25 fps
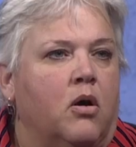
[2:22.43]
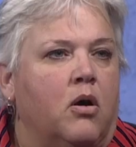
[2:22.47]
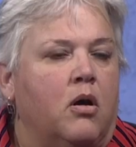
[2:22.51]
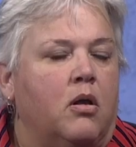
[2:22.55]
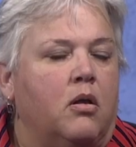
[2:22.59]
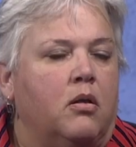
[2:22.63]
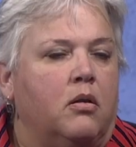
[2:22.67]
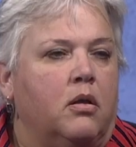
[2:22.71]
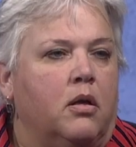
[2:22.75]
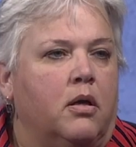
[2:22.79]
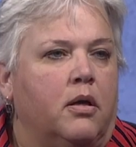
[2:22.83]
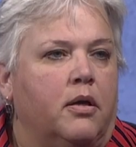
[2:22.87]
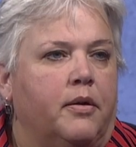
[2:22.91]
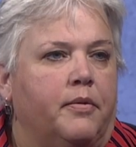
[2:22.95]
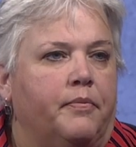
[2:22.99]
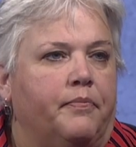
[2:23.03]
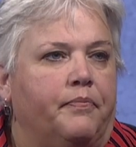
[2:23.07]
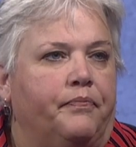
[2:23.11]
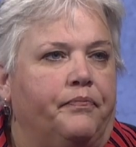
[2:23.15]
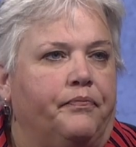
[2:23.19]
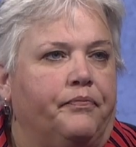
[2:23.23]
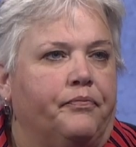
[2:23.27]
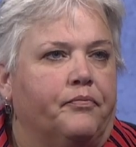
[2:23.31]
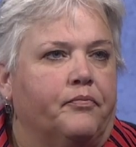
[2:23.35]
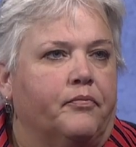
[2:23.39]
all,
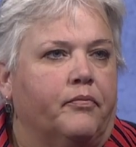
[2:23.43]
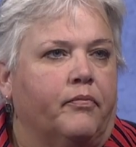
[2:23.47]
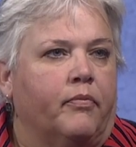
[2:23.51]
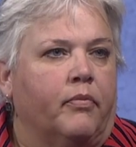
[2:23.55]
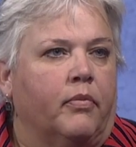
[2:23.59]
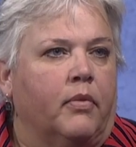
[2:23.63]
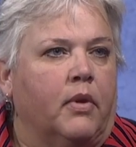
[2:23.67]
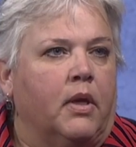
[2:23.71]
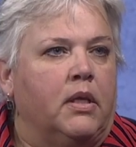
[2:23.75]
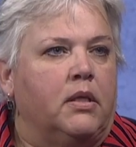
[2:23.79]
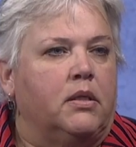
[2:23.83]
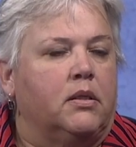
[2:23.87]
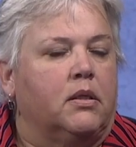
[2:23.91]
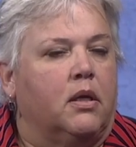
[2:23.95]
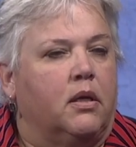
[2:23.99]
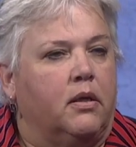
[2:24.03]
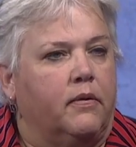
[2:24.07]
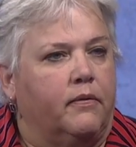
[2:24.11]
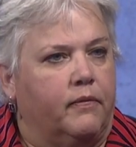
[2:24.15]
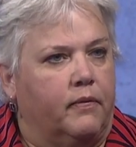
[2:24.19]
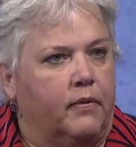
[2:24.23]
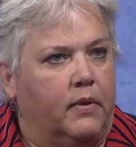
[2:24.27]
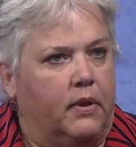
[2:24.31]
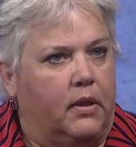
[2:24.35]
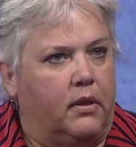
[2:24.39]
it's kind
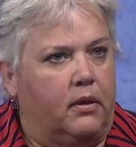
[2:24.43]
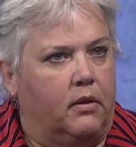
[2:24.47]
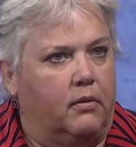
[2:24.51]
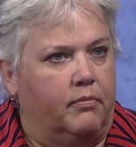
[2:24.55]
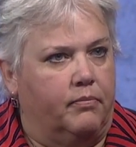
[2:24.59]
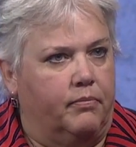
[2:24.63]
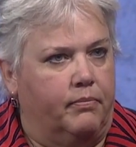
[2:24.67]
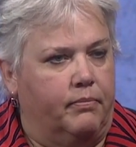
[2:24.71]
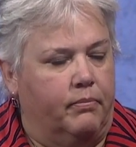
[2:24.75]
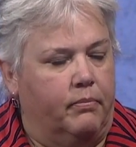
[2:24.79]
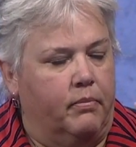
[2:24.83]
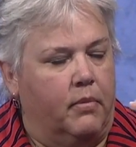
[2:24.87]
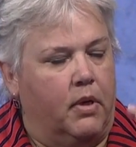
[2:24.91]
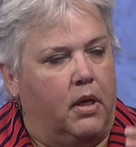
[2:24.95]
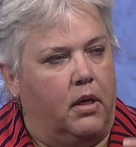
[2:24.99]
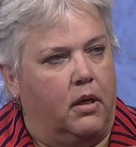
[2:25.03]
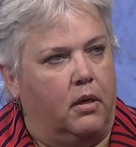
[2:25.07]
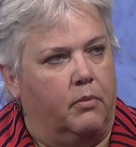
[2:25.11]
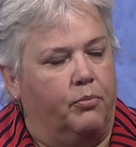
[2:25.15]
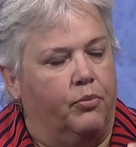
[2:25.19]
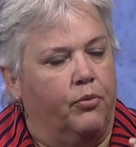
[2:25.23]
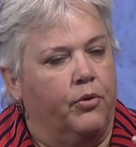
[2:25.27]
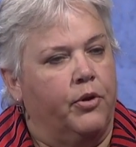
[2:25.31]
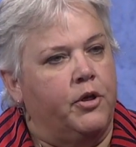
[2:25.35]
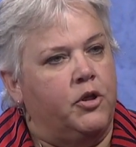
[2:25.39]
of like a
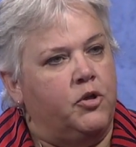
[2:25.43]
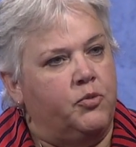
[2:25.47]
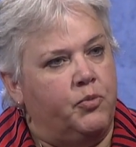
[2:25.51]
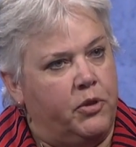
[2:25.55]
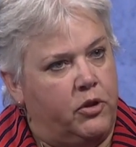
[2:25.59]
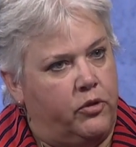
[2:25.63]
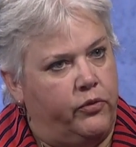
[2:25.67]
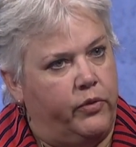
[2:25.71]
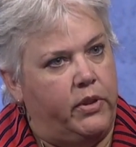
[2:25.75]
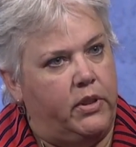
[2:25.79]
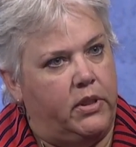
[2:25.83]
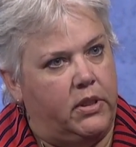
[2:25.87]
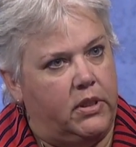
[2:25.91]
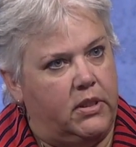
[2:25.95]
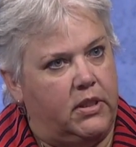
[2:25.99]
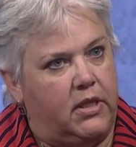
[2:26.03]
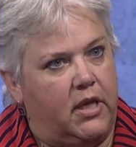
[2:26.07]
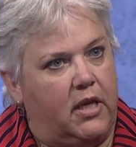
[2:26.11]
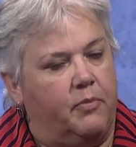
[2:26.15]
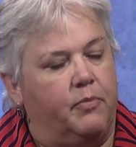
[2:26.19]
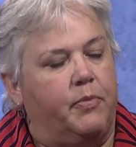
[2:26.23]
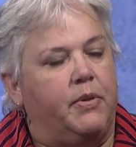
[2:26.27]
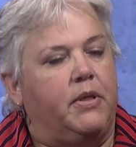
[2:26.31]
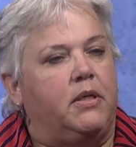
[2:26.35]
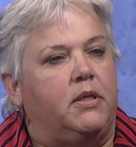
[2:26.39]
bridge between the
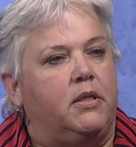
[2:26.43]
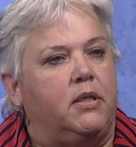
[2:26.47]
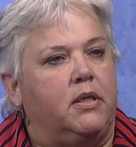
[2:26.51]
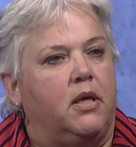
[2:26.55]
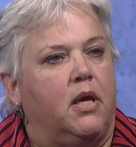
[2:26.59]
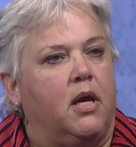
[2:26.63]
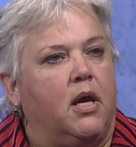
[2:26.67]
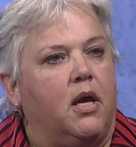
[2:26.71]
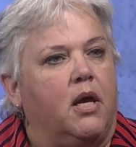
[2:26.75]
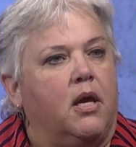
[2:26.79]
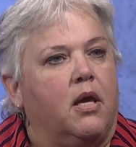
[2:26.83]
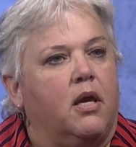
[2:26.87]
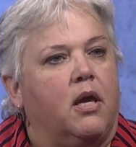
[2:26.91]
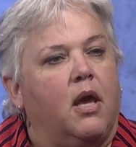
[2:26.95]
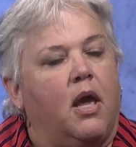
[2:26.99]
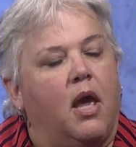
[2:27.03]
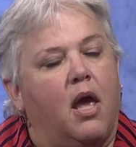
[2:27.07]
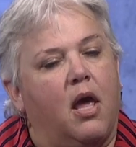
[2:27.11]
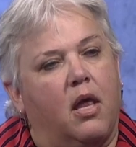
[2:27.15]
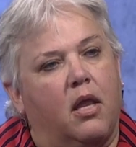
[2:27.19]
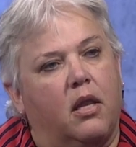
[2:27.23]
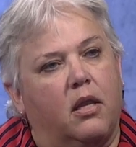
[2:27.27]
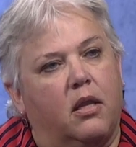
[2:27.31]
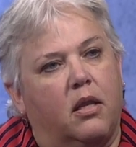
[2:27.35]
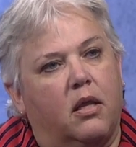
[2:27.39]
state PTA
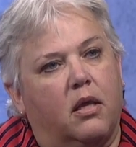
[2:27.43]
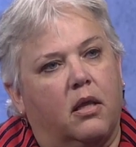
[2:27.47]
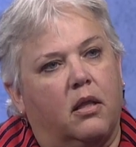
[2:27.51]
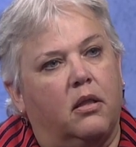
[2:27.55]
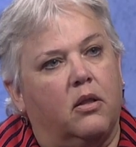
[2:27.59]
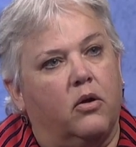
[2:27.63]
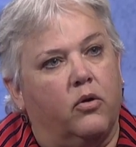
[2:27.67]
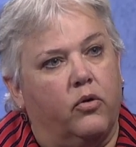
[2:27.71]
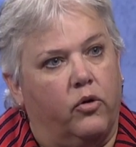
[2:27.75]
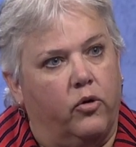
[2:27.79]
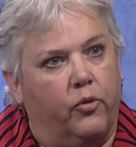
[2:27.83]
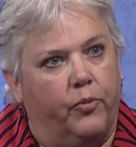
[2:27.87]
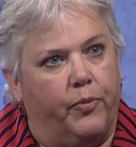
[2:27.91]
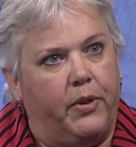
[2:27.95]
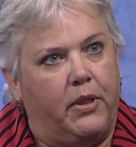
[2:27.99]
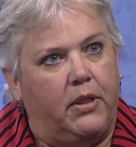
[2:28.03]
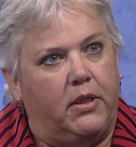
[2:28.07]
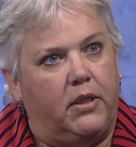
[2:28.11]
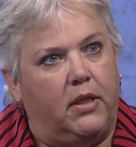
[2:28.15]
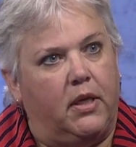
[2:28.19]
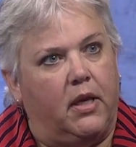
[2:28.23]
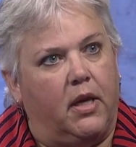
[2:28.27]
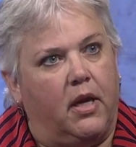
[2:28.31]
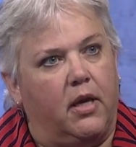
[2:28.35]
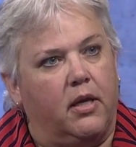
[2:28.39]
and the local
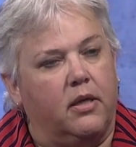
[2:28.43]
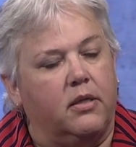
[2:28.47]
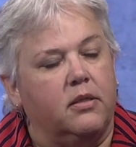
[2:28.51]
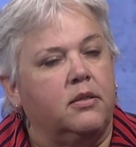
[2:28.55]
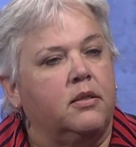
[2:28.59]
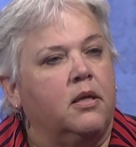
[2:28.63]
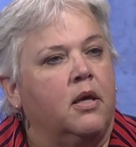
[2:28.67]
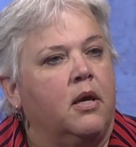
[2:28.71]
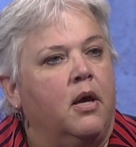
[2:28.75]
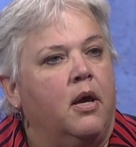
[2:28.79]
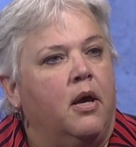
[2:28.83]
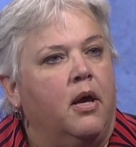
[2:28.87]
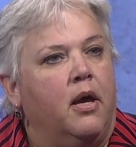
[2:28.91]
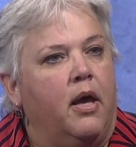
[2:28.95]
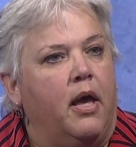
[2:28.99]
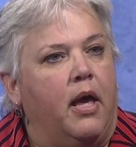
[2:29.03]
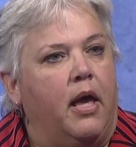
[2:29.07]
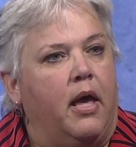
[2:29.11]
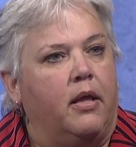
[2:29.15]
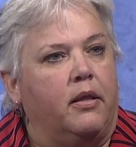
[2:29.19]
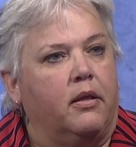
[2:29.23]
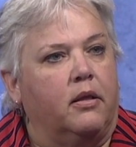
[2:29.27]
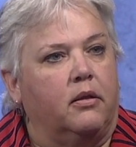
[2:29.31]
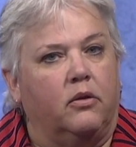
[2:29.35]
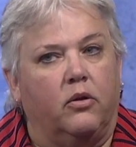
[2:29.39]
PTAs,
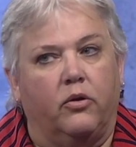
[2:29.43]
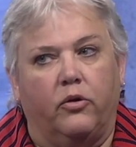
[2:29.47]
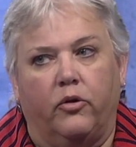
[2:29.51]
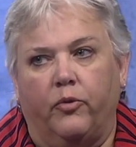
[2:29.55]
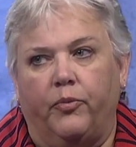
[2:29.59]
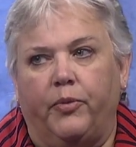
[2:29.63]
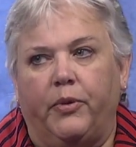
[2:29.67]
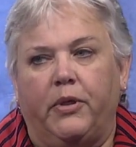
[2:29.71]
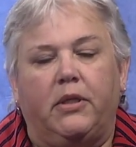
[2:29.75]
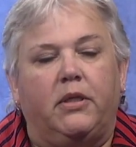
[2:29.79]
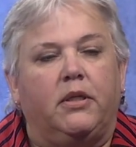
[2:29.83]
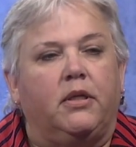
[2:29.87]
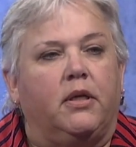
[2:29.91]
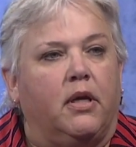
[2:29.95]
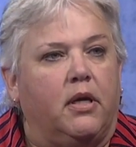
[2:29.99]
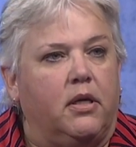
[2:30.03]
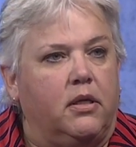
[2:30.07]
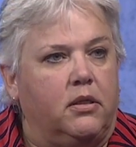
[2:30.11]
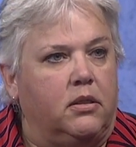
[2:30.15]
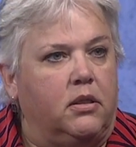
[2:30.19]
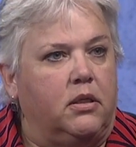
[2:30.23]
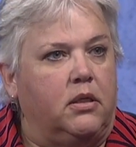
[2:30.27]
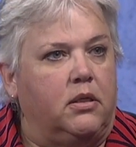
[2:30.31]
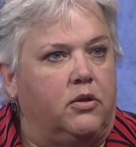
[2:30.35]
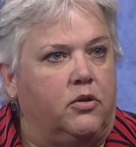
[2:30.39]
and the local
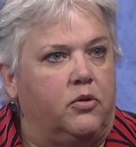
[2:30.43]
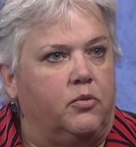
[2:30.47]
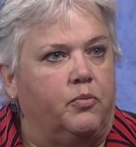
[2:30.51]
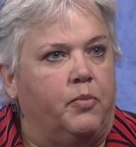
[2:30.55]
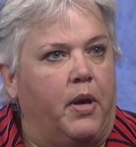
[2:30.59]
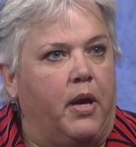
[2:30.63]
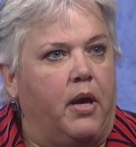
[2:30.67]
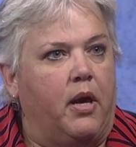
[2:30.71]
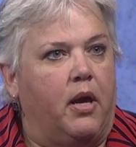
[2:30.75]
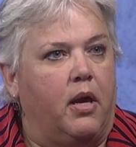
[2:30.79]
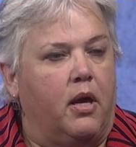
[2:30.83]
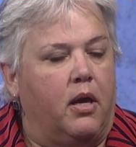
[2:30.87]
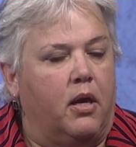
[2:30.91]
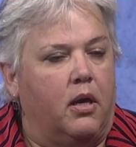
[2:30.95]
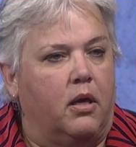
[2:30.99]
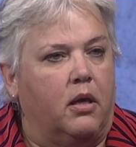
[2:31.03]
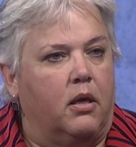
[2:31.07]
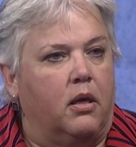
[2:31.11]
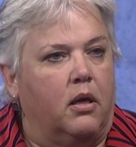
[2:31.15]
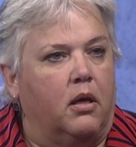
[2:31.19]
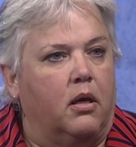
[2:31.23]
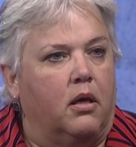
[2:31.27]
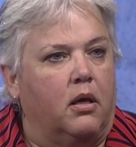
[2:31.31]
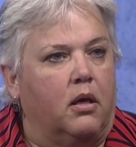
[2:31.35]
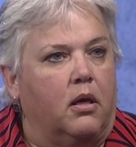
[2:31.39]
PTAs each pay
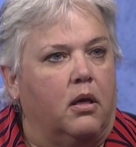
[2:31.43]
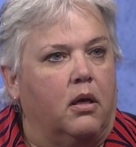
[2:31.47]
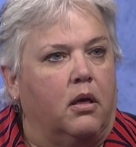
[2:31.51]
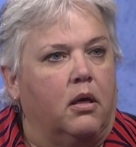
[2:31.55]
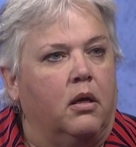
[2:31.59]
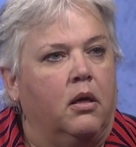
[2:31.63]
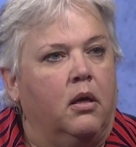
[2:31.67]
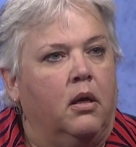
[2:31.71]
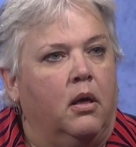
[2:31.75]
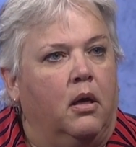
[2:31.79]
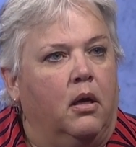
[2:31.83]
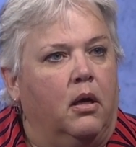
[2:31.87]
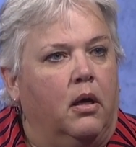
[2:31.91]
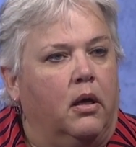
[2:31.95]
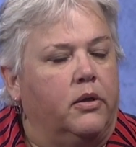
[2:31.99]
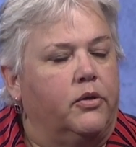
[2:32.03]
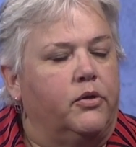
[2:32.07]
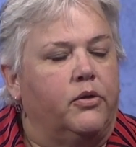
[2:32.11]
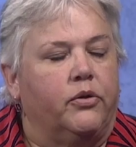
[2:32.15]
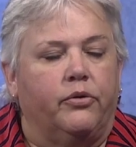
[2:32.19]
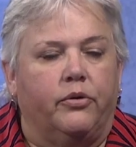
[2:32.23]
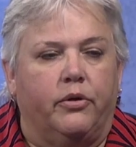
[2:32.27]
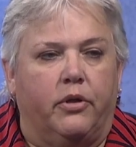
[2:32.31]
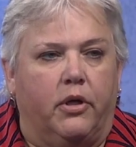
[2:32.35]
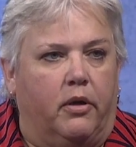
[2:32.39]
a
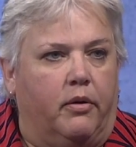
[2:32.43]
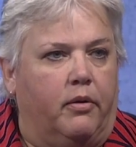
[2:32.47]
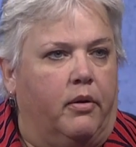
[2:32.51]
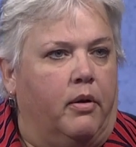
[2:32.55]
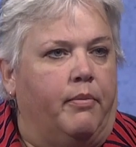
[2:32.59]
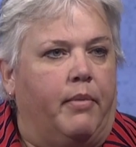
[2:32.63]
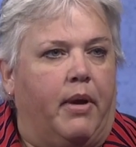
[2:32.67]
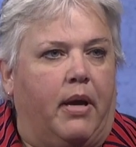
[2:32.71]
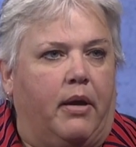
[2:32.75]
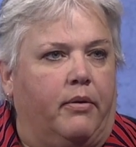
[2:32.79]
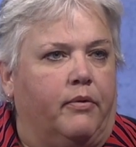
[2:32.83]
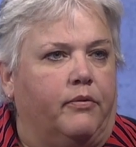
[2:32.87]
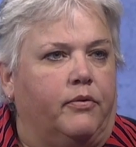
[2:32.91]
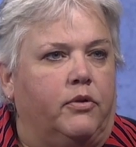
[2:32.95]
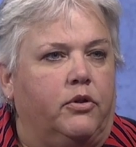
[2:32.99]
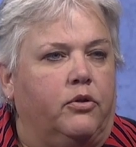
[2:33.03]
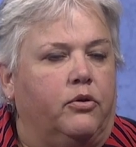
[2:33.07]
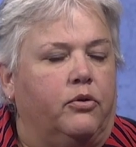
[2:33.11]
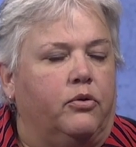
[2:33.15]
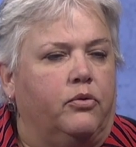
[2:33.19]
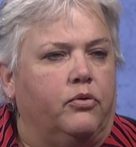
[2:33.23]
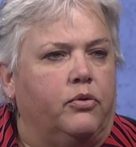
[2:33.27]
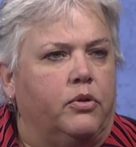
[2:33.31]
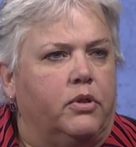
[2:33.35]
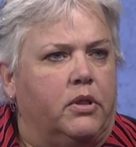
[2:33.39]
certain amount of
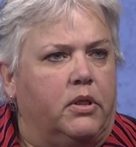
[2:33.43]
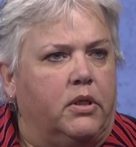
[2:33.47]
dues.